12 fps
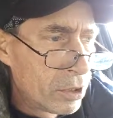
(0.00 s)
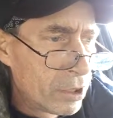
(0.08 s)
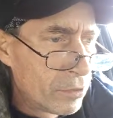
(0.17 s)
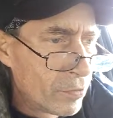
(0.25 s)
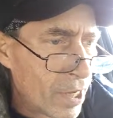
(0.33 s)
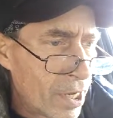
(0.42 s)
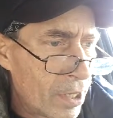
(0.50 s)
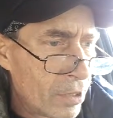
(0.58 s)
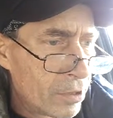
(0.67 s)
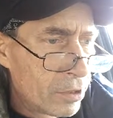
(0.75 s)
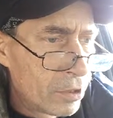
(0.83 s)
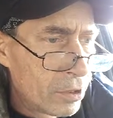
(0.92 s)
in
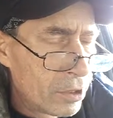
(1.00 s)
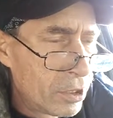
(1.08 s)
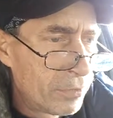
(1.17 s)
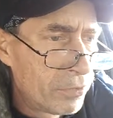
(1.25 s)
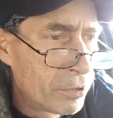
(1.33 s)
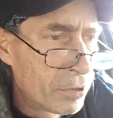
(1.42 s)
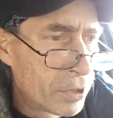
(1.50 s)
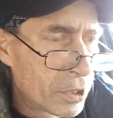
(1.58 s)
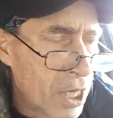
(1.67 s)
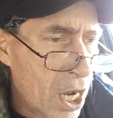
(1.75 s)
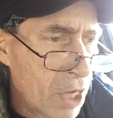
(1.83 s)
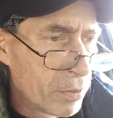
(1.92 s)
that if you're a
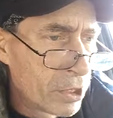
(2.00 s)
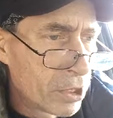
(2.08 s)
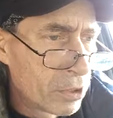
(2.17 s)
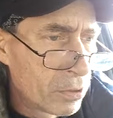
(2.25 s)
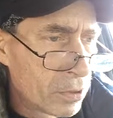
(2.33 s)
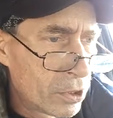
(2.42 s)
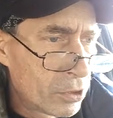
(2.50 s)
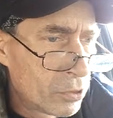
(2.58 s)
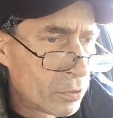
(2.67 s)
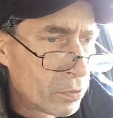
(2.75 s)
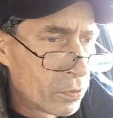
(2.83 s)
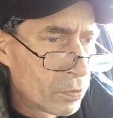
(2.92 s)
comic
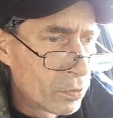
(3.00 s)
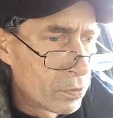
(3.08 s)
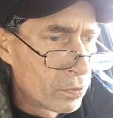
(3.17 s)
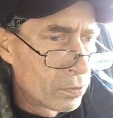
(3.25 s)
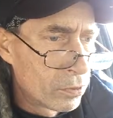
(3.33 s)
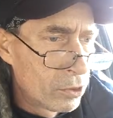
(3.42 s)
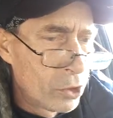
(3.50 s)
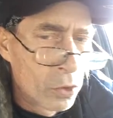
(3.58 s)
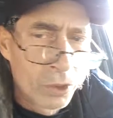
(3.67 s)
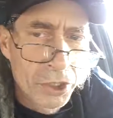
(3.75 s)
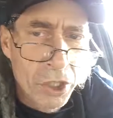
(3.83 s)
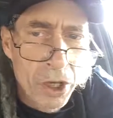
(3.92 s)
that's
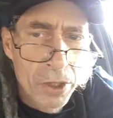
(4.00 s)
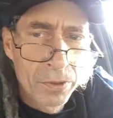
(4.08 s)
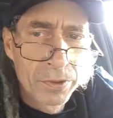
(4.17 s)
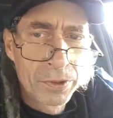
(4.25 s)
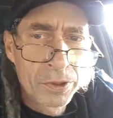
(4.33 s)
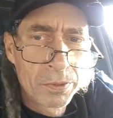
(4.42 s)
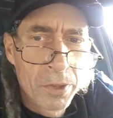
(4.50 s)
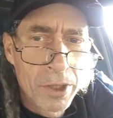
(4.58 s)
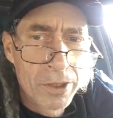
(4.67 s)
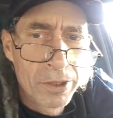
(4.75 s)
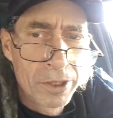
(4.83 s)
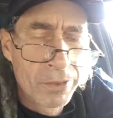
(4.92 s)
George Carlin
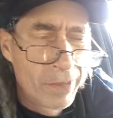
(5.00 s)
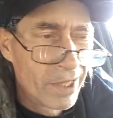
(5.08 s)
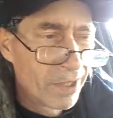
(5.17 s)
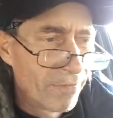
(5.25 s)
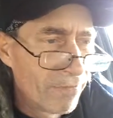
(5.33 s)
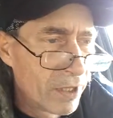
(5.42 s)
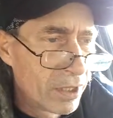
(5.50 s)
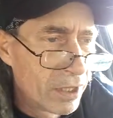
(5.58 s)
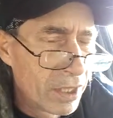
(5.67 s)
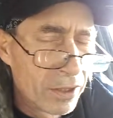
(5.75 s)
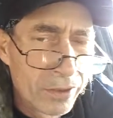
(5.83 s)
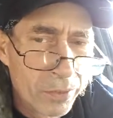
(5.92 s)
smart and making fun
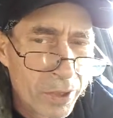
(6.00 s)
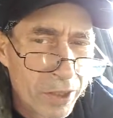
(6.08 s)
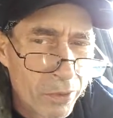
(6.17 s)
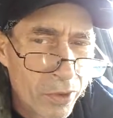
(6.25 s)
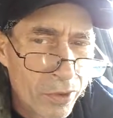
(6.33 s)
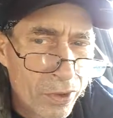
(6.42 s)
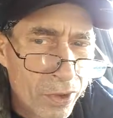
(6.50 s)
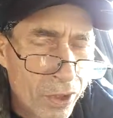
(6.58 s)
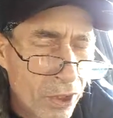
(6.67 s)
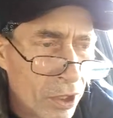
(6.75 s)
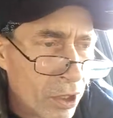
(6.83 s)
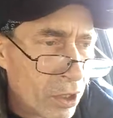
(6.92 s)
of other people,
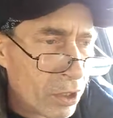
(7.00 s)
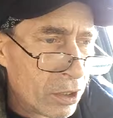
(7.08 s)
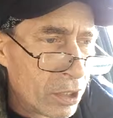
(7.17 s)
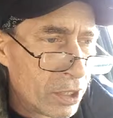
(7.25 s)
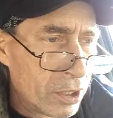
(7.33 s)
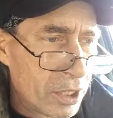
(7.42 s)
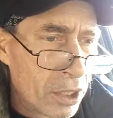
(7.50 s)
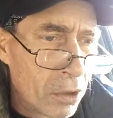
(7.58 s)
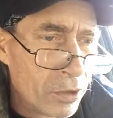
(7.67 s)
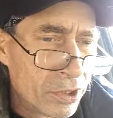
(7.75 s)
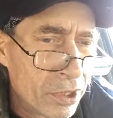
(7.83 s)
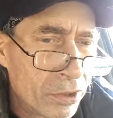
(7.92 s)
he
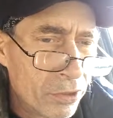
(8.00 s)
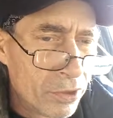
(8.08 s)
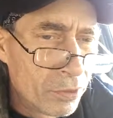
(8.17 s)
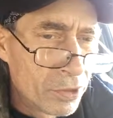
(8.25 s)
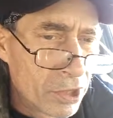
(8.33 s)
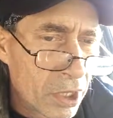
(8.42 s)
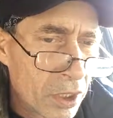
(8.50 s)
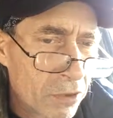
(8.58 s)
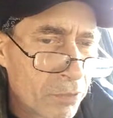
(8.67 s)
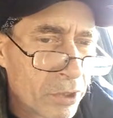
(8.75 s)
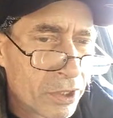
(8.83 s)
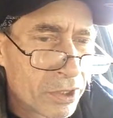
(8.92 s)
always includes
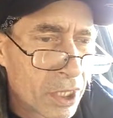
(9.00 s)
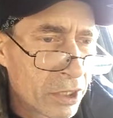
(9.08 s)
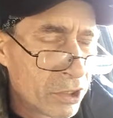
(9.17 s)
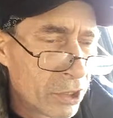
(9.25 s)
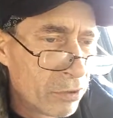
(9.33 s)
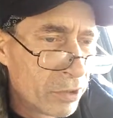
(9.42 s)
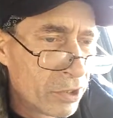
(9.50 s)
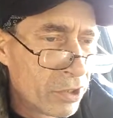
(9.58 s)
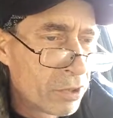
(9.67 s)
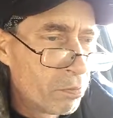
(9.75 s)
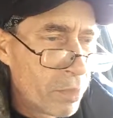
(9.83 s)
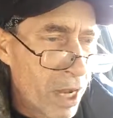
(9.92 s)
himself, but it's not generally
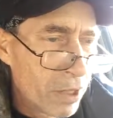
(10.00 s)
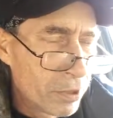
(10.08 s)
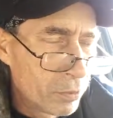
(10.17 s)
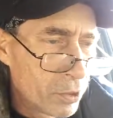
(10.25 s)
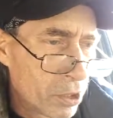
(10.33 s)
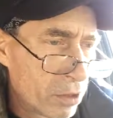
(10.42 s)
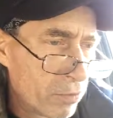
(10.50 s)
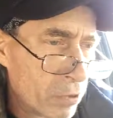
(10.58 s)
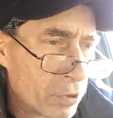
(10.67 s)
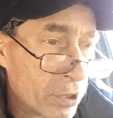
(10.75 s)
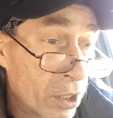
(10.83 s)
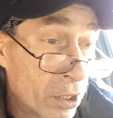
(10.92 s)
just about himself,
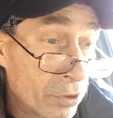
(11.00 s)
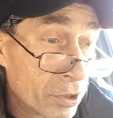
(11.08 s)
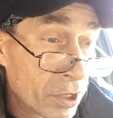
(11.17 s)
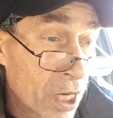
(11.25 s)
whereas other